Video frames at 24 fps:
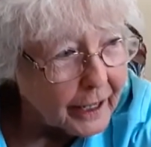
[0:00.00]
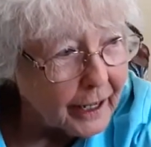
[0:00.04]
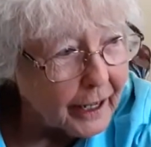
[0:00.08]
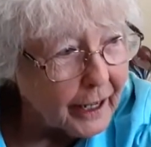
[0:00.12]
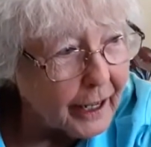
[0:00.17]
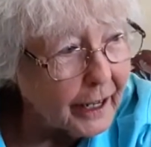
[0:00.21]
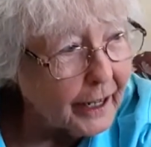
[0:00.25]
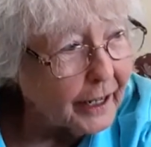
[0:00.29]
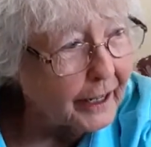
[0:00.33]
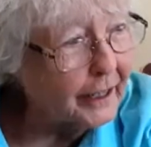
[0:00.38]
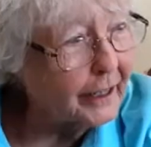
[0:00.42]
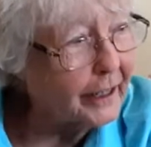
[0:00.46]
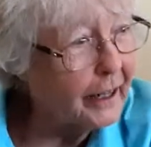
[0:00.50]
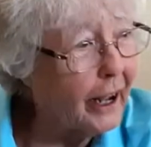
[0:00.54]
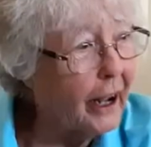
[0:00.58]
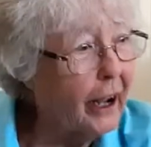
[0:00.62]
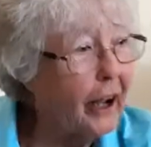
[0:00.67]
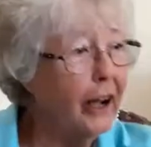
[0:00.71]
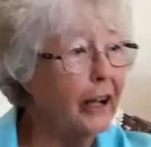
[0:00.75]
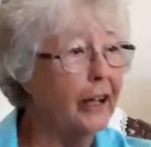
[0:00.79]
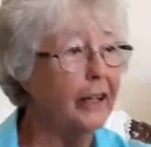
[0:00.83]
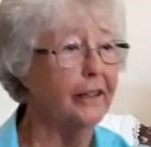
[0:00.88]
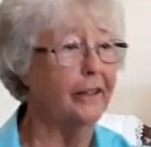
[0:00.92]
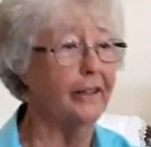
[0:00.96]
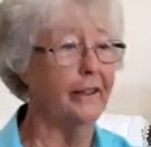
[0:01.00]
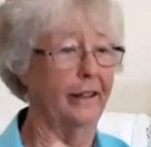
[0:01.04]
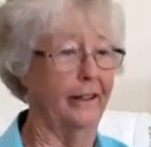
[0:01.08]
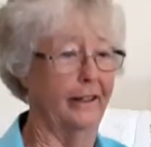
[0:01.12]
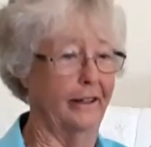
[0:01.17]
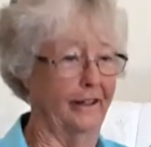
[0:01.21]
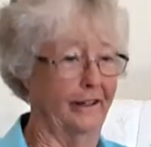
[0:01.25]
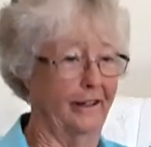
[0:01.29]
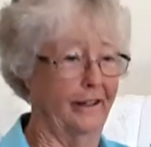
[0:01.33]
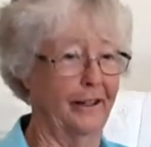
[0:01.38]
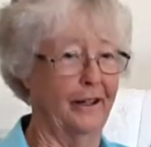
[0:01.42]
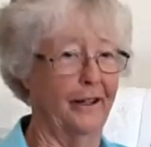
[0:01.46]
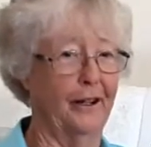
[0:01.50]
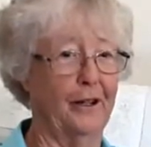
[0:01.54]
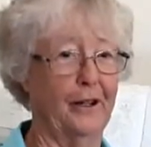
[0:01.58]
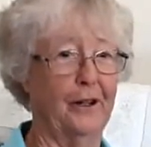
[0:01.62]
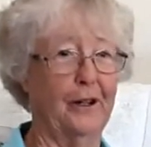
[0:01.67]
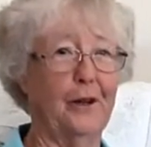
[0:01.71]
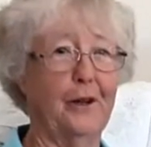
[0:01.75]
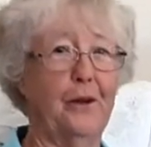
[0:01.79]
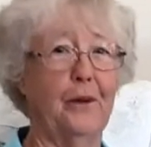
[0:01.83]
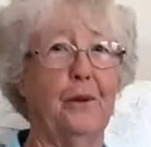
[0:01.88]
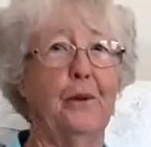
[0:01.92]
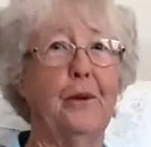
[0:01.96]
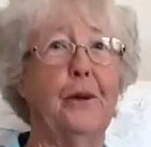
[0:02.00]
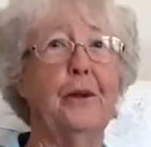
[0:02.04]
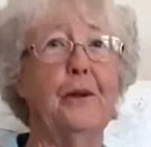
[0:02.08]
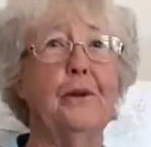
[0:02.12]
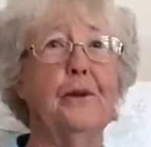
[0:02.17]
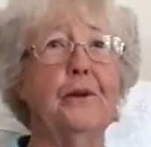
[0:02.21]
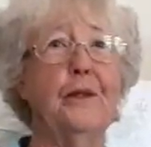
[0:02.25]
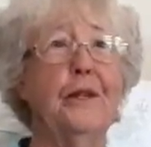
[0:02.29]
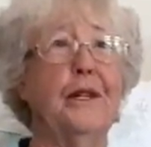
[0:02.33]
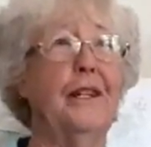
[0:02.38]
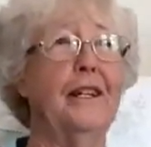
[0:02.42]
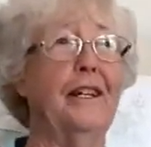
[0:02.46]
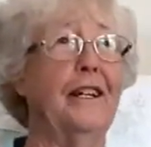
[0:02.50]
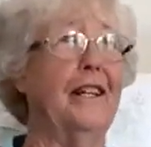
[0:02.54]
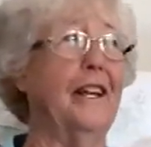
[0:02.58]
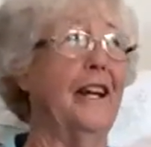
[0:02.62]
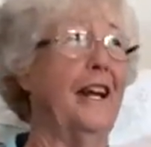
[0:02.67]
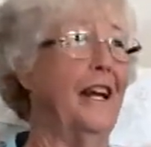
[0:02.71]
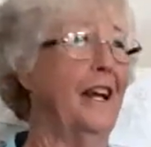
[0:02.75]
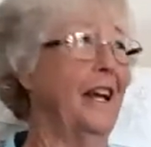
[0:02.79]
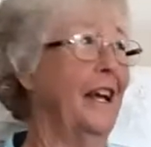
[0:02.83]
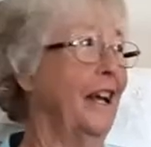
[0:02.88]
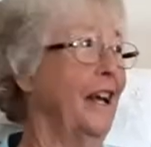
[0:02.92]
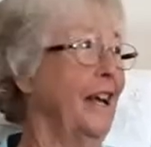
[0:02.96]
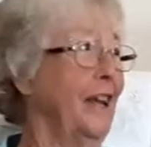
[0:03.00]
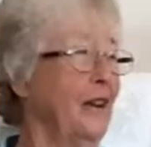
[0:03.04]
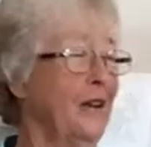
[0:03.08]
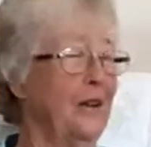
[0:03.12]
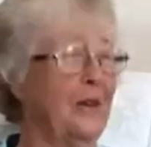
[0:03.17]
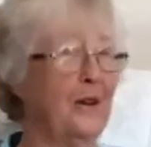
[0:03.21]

and I did. Quilt in a Day